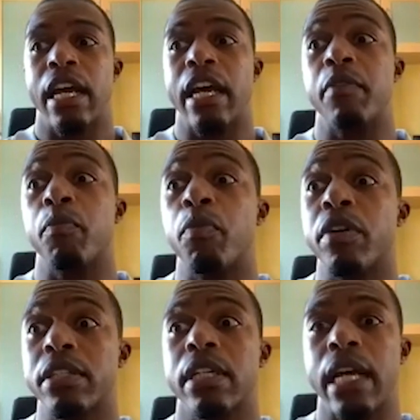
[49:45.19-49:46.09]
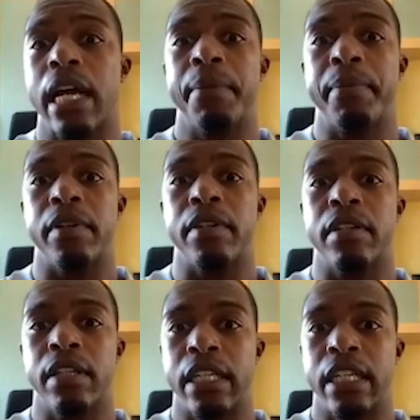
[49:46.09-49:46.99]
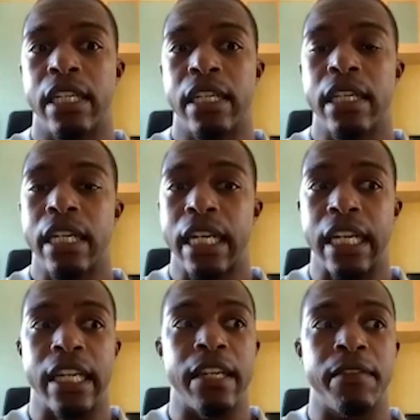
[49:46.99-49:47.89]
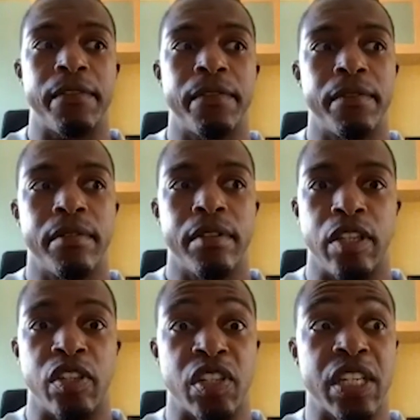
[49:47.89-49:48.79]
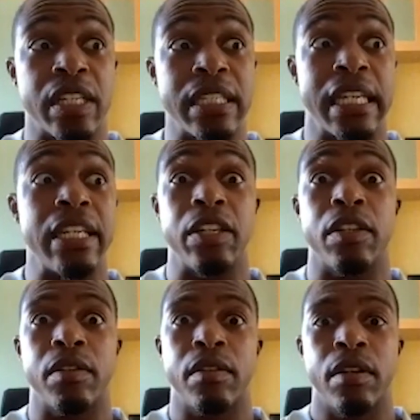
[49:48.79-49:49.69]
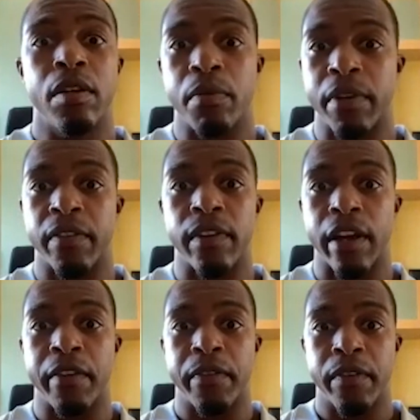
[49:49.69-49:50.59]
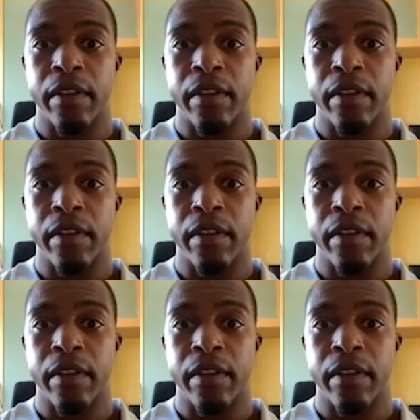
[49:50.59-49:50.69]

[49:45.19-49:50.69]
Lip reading: And what's going to happen if you just continue with life